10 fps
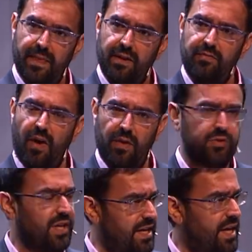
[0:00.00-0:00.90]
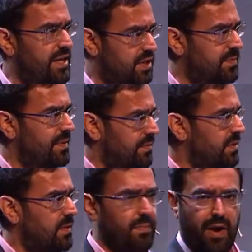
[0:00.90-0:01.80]
5 or 10 years has been
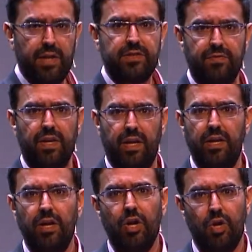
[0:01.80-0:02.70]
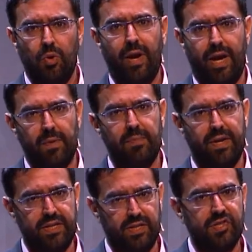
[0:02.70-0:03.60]
comparatively quick, but
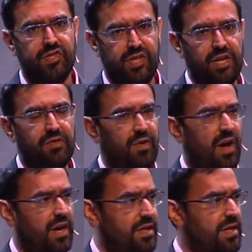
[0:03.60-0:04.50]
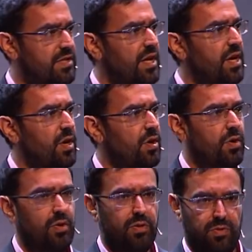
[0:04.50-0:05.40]
it does signify that
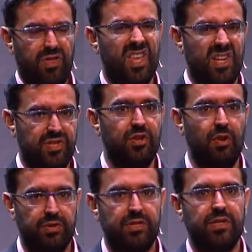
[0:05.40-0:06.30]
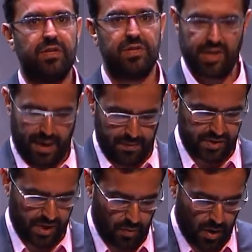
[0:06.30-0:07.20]
things are not the same as
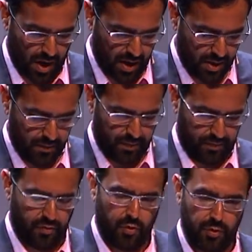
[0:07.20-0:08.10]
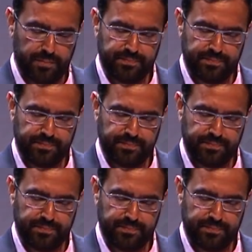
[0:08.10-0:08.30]
they were before.